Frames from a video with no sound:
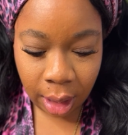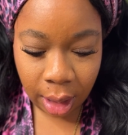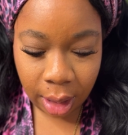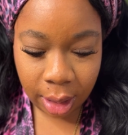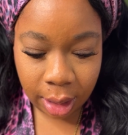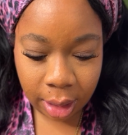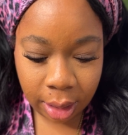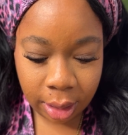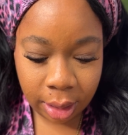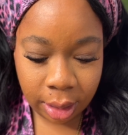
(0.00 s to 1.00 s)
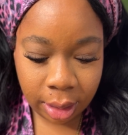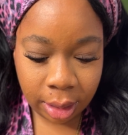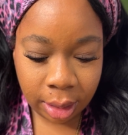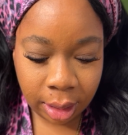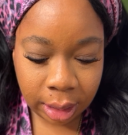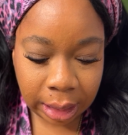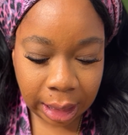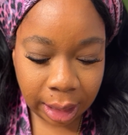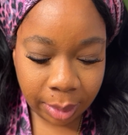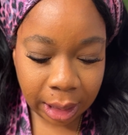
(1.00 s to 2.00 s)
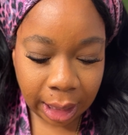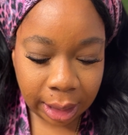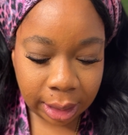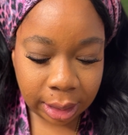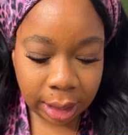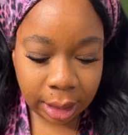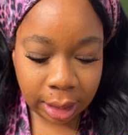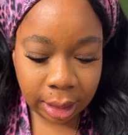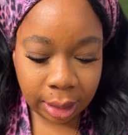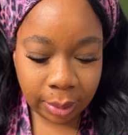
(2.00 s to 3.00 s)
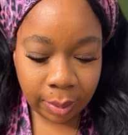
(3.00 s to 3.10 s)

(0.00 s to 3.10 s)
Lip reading: because I am a 90s kid,